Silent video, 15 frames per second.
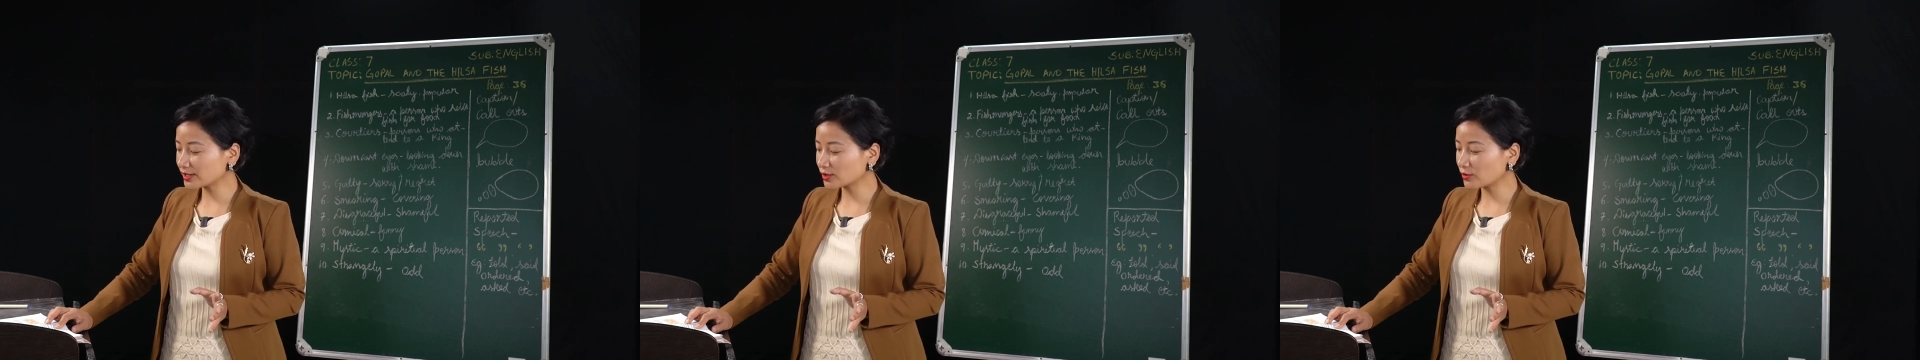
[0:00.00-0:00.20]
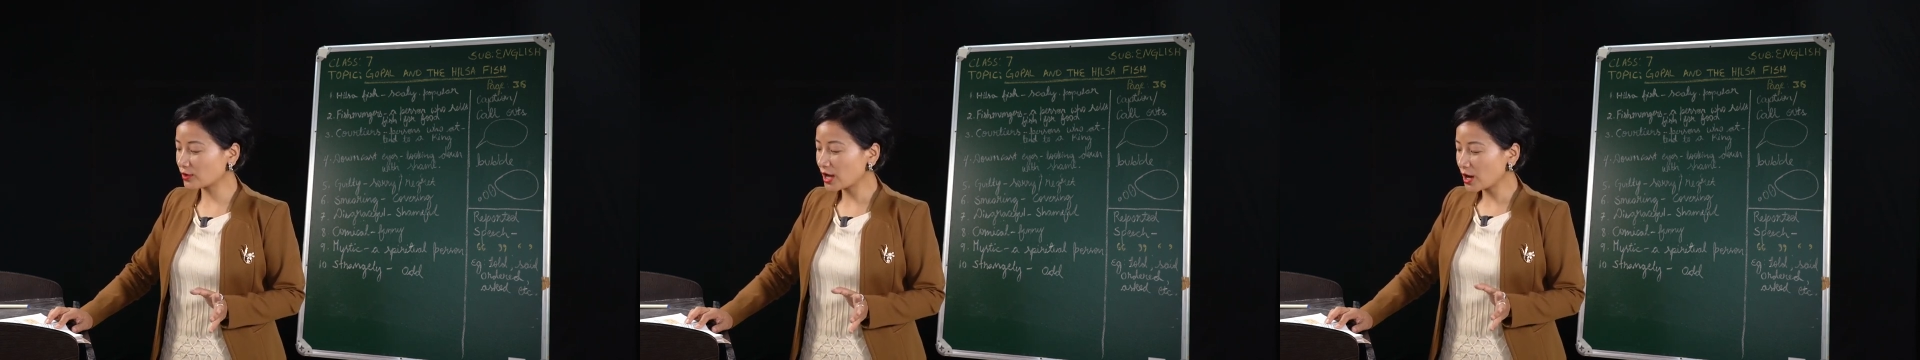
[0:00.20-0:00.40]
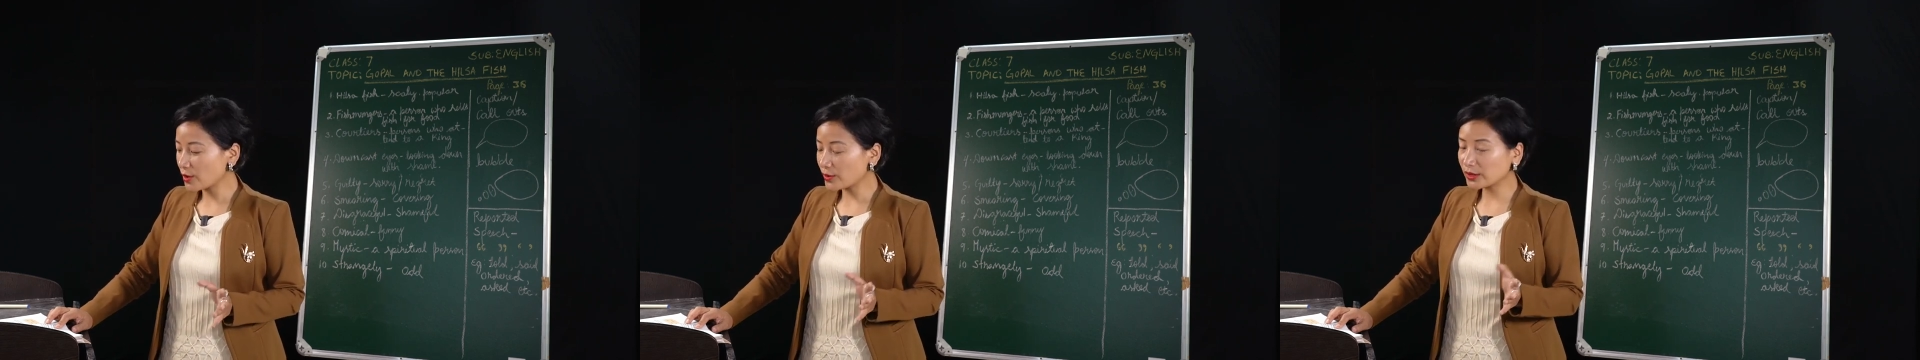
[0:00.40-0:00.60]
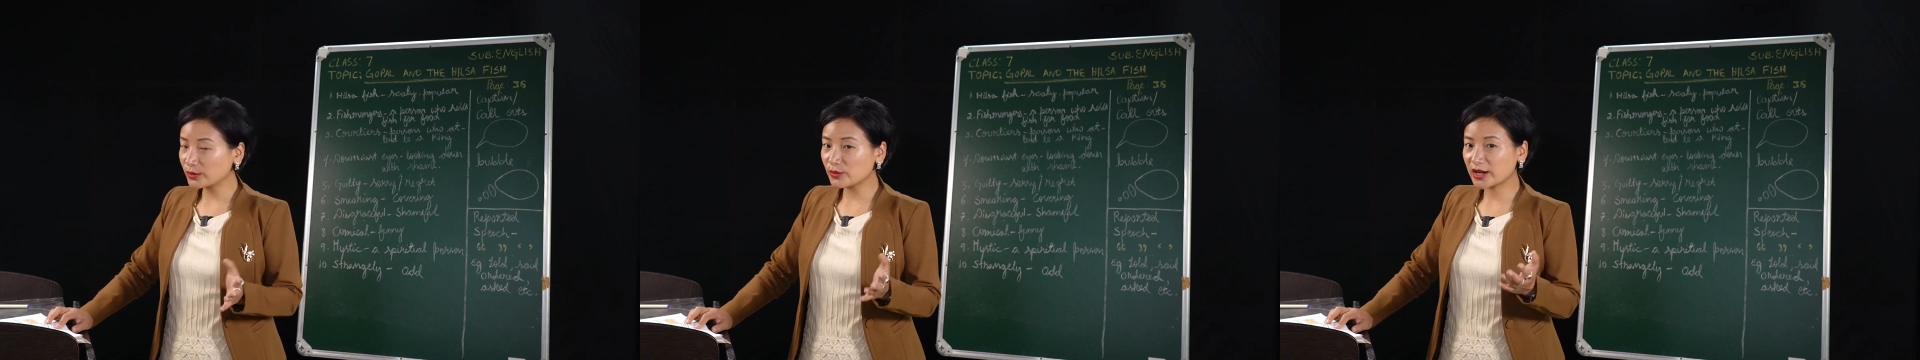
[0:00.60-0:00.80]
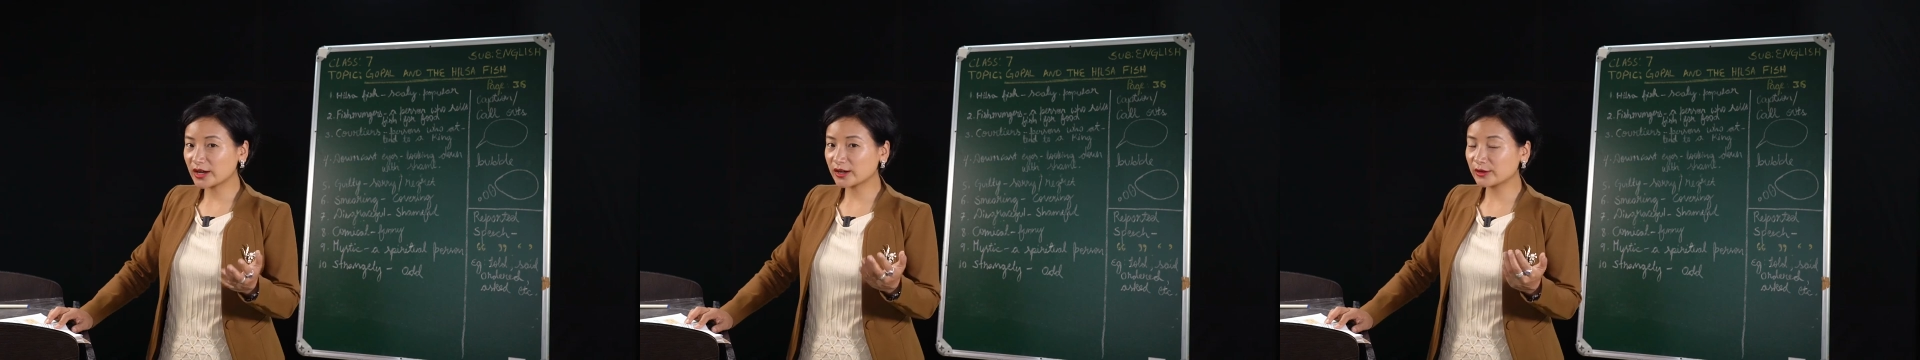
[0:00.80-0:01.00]
So
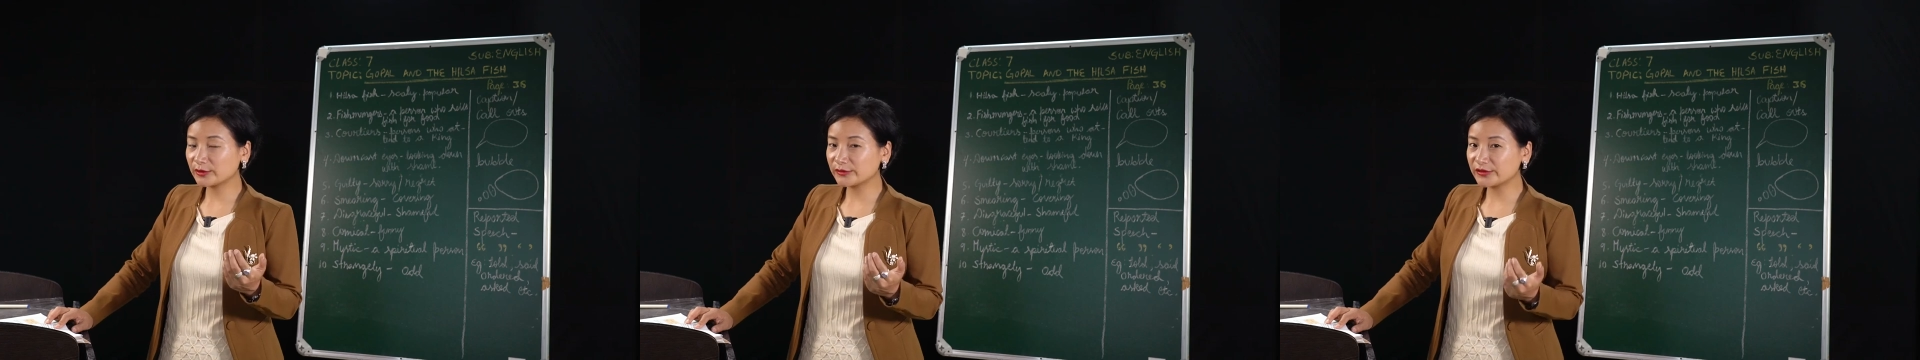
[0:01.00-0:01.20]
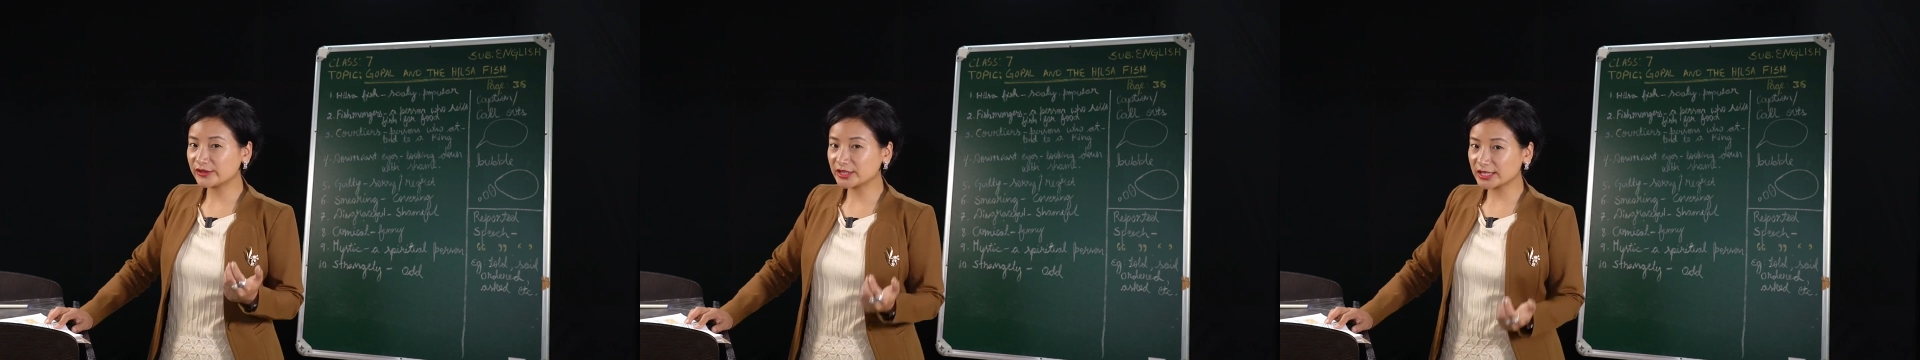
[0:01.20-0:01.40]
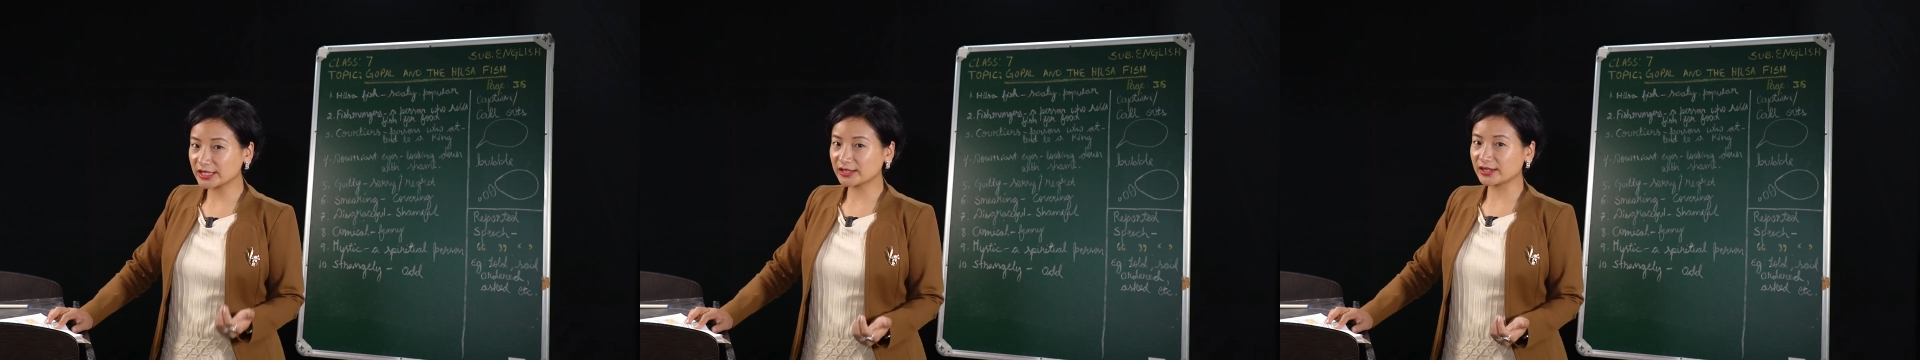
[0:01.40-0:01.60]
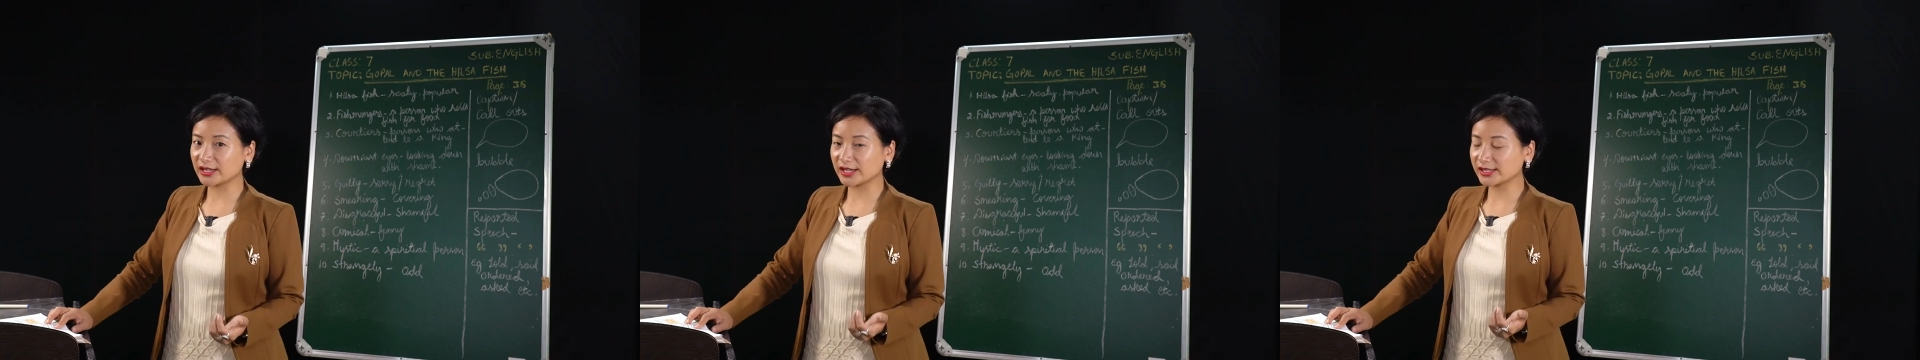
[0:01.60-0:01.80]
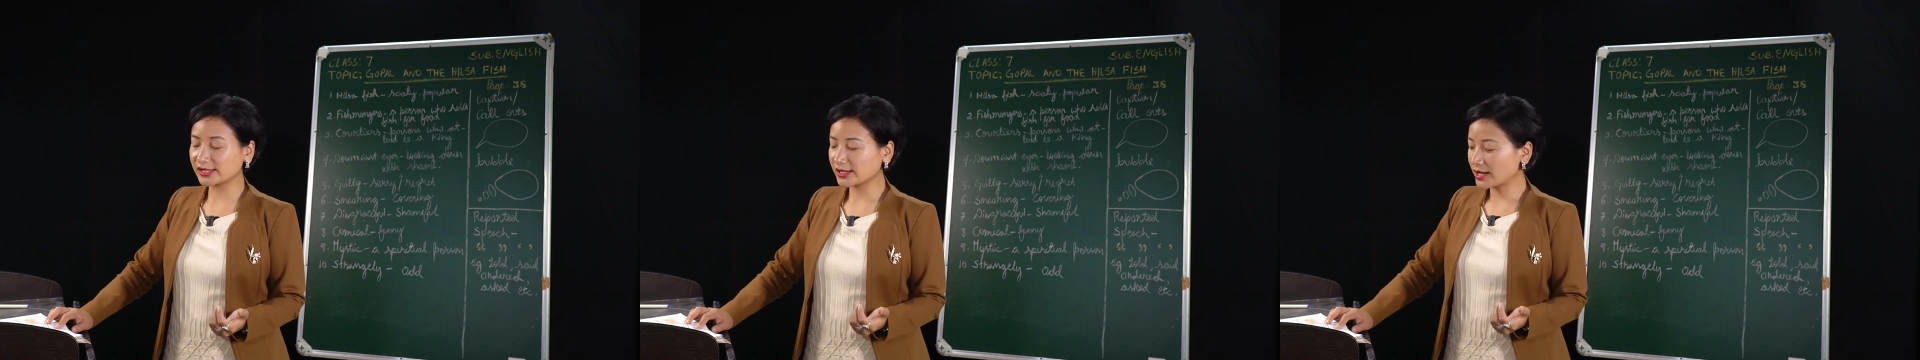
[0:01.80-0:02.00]
when we are converting
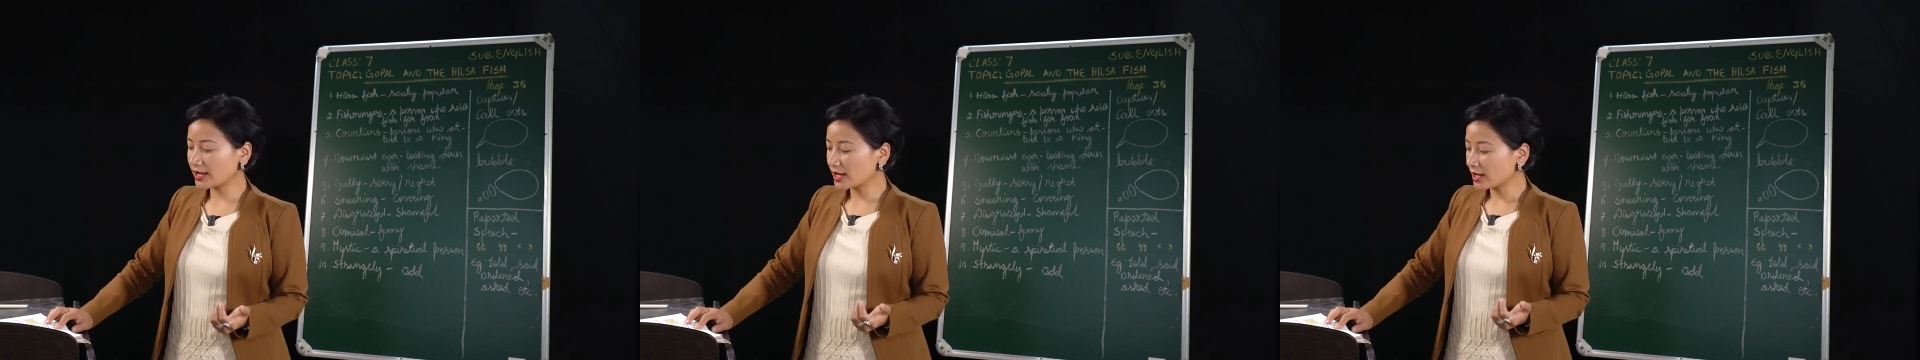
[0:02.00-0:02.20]
this,